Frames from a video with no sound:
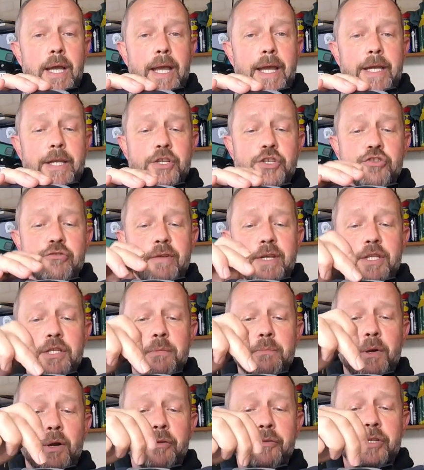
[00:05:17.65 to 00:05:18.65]
injury to
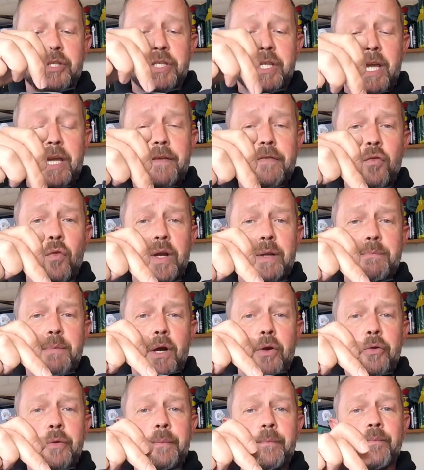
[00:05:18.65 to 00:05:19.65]
both the scaphoid
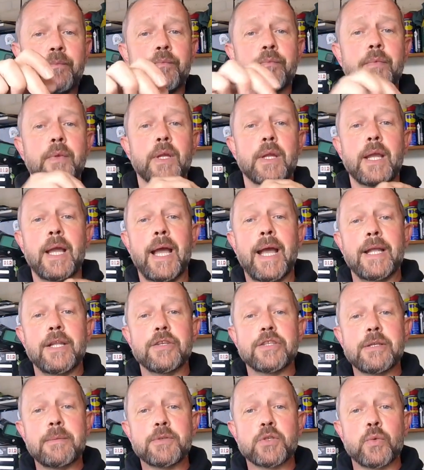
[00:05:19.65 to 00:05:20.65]
bone and
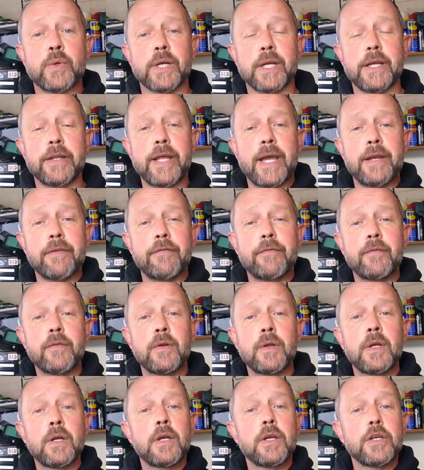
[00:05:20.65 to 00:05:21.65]
subsequently then
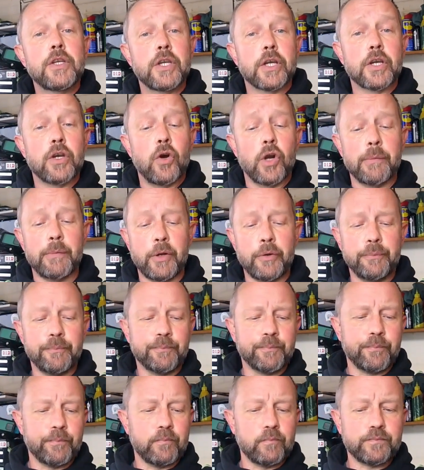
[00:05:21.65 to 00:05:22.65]
your collarbone.
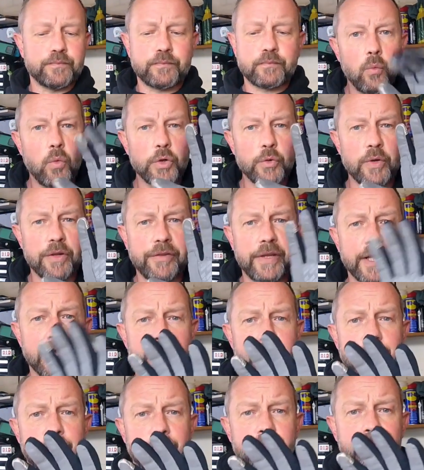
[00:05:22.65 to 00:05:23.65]
What do I think
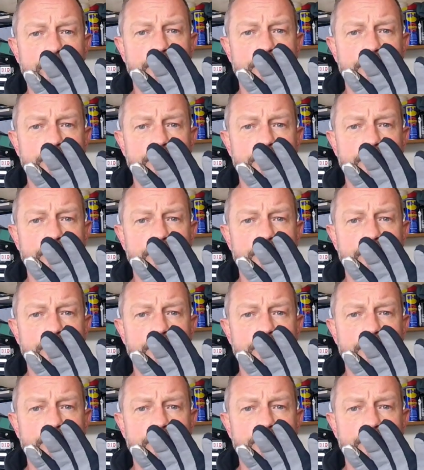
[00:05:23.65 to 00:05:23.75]
of them?